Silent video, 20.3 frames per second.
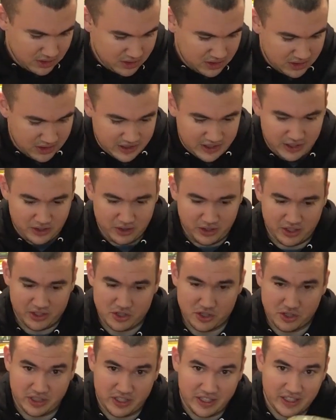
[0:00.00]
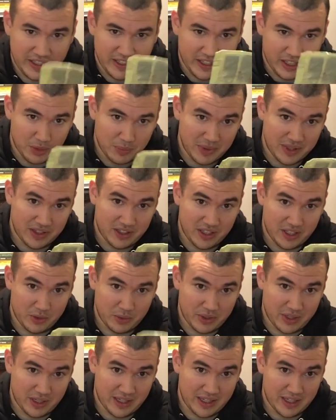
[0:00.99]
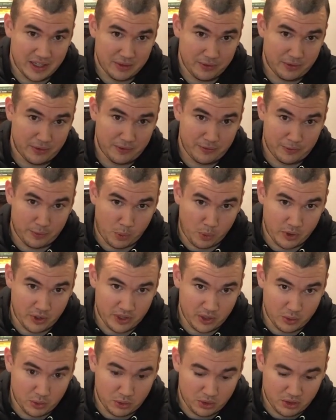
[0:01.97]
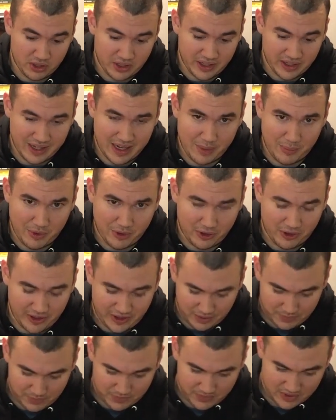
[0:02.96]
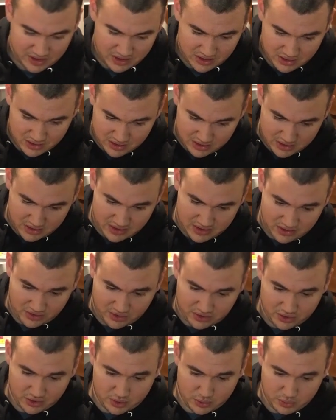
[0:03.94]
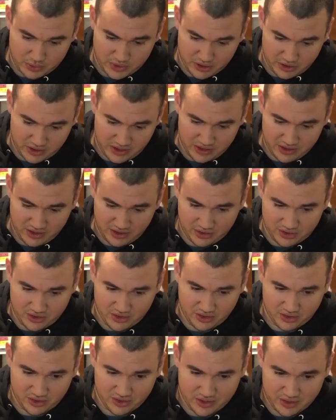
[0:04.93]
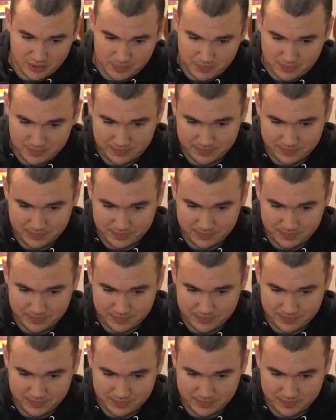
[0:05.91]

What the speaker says: and here is your heating element that you would have for your MRE. And so when you're heating these things up,